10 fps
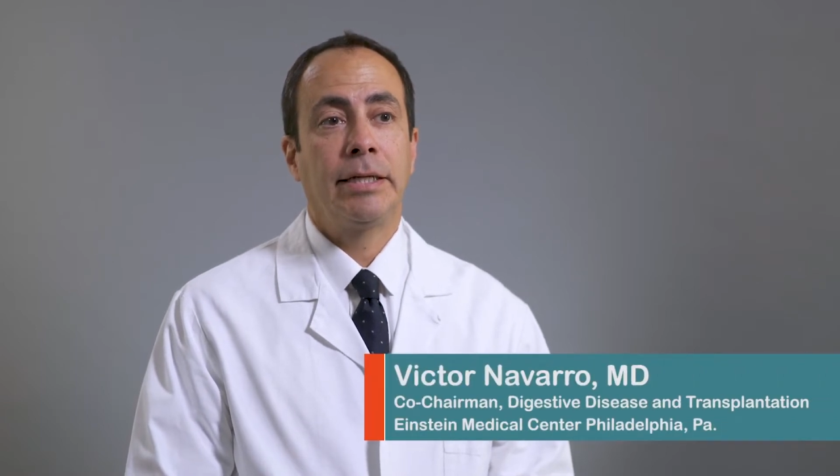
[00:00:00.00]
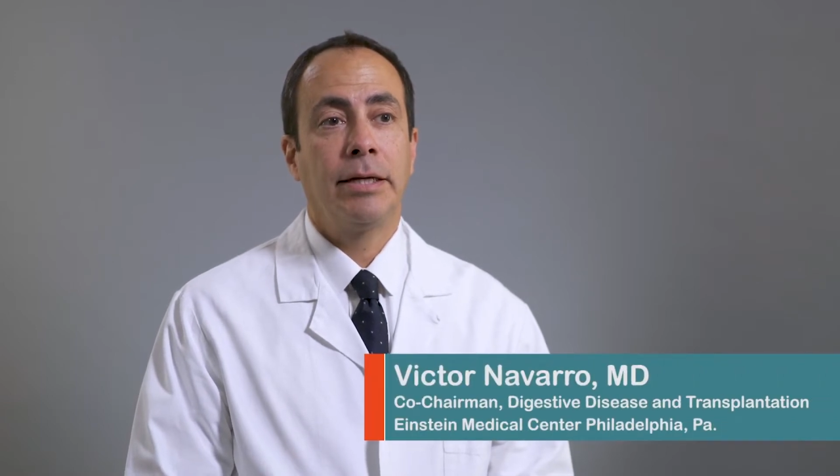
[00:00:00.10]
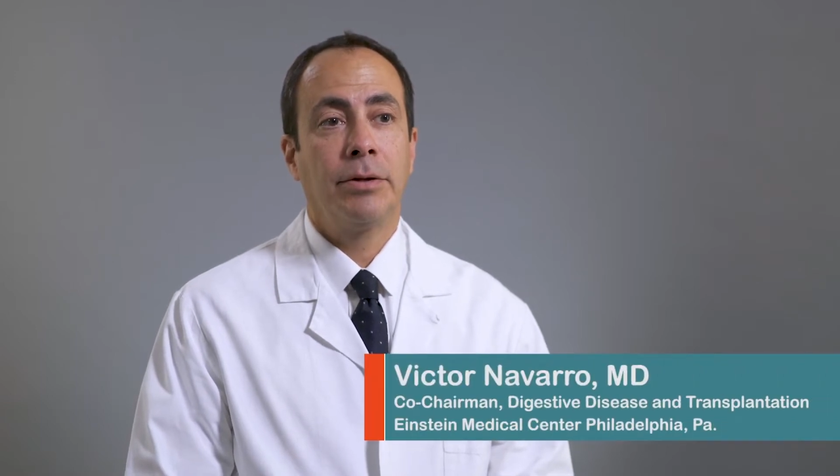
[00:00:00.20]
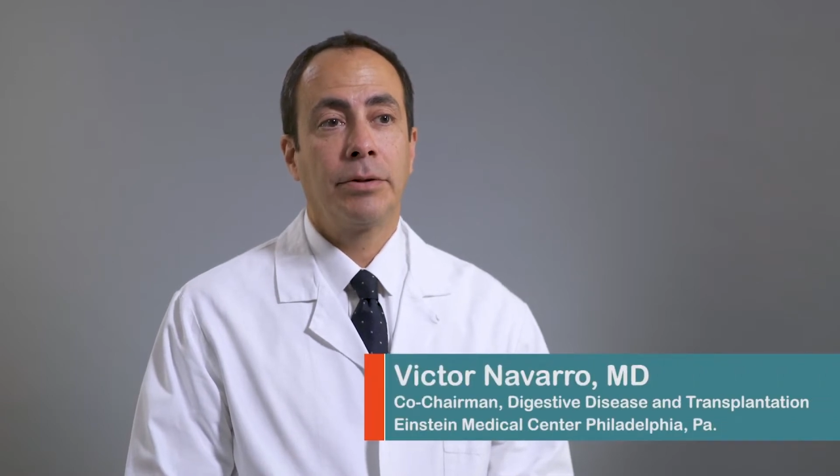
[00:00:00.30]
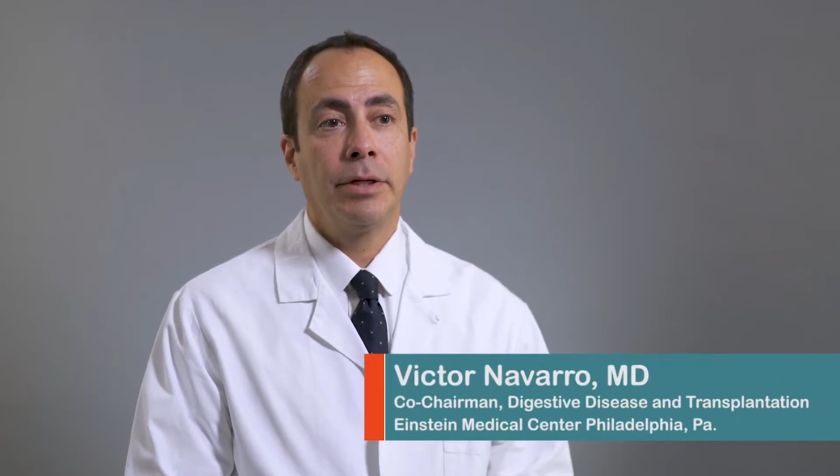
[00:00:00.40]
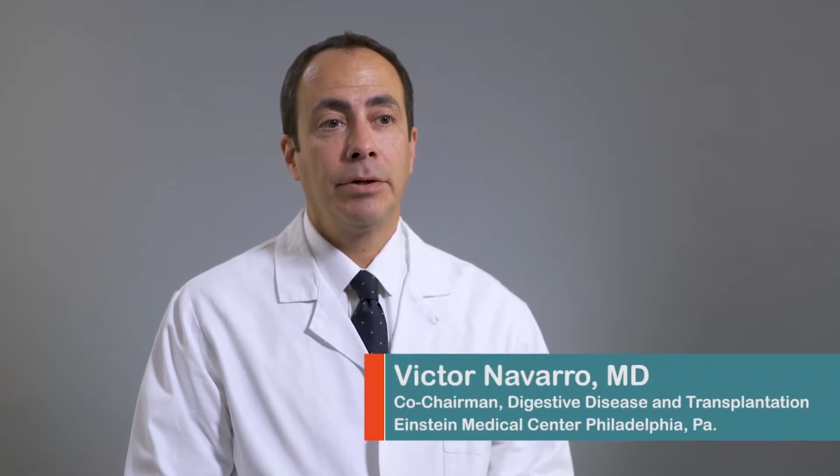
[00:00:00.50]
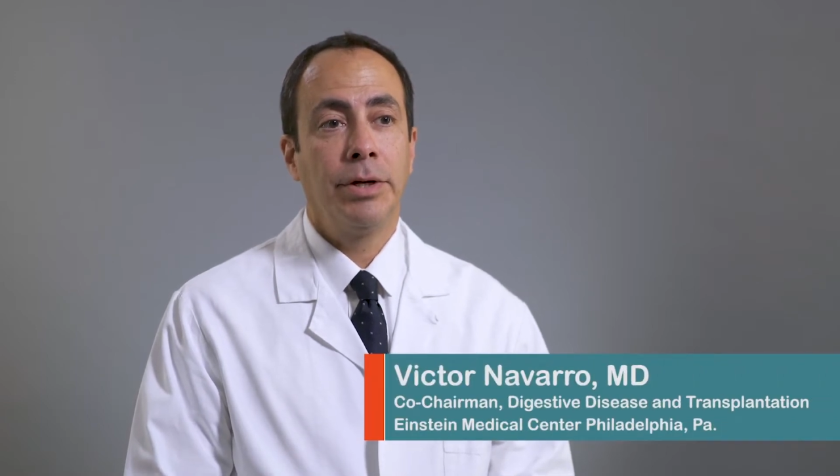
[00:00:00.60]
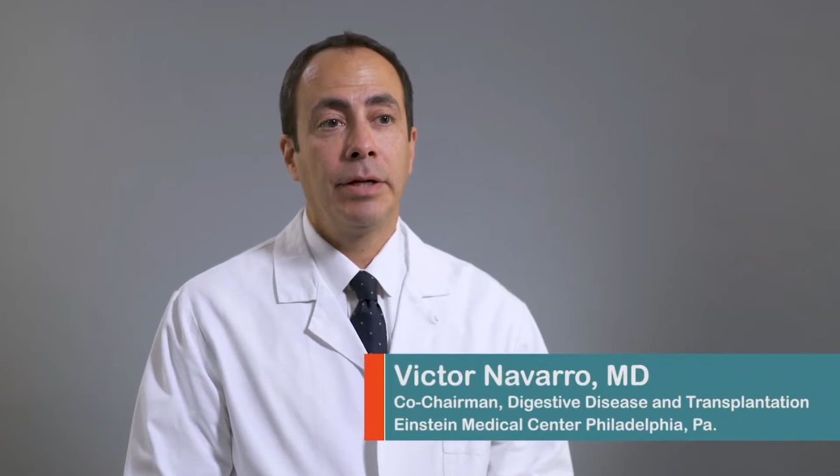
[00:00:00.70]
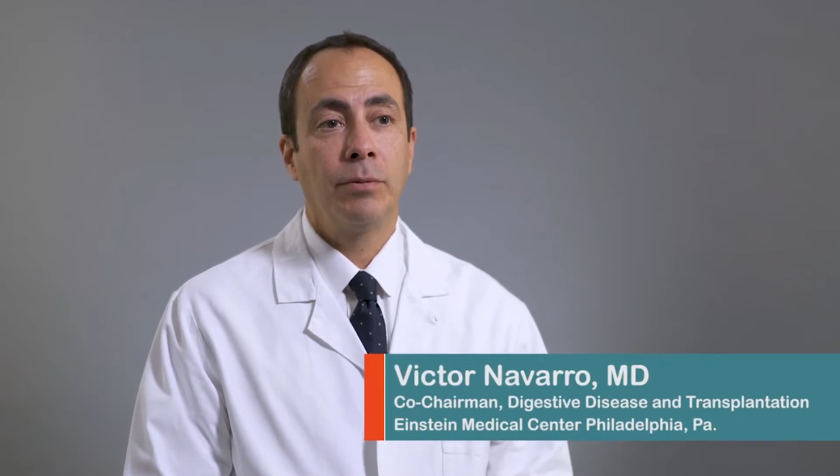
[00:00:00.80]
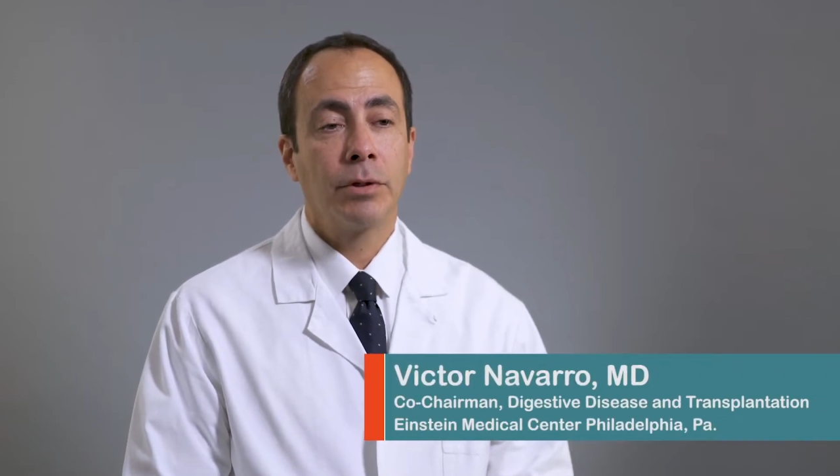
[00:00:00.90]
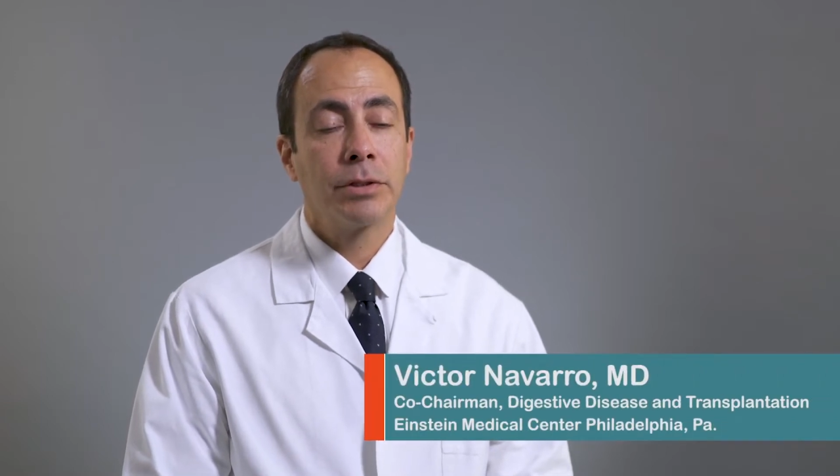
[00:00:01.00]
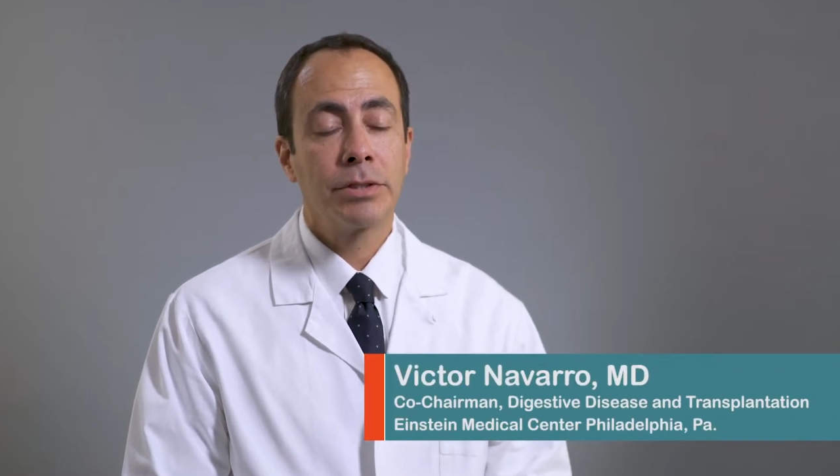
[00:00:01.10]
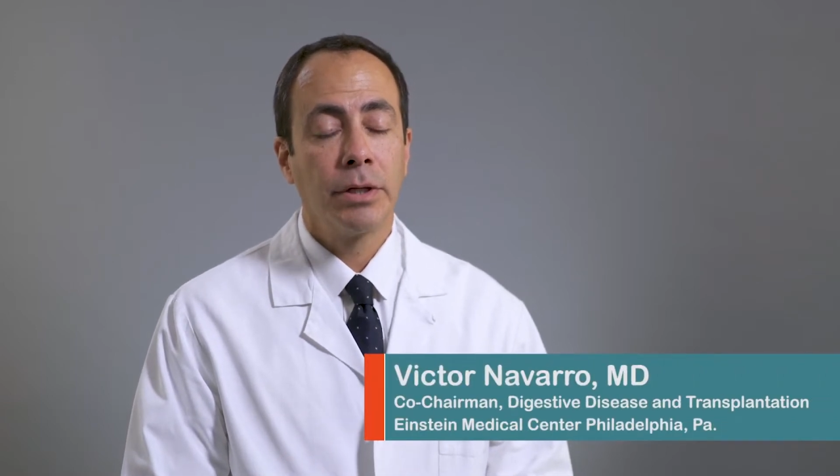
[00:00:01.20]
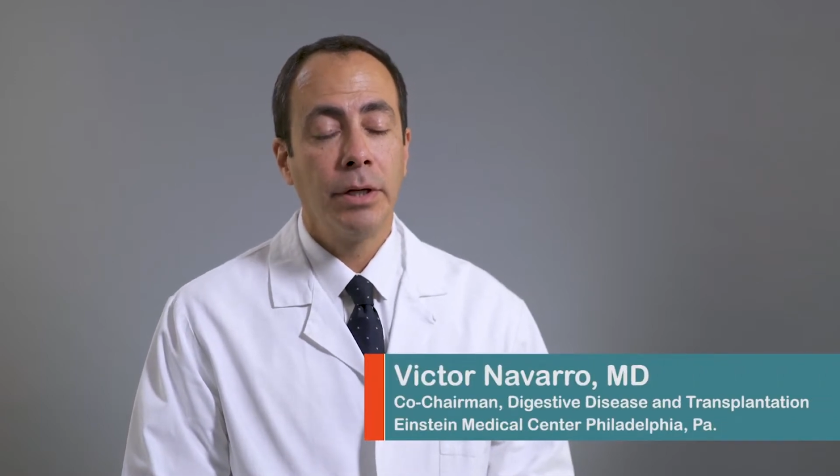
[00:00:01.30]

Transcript: healthcare networks.